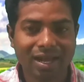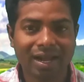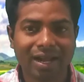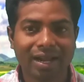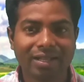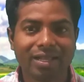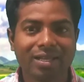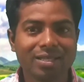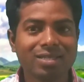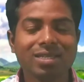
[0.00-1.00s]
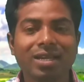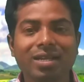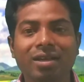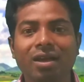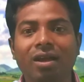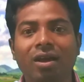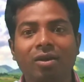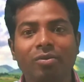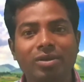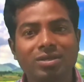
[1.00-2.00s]
And the other side
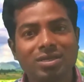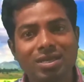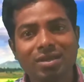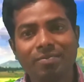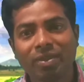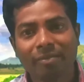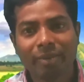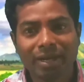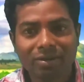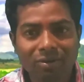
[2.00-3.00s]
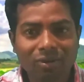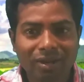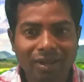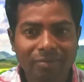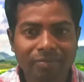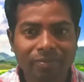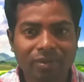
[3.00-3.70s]
we see petroleum.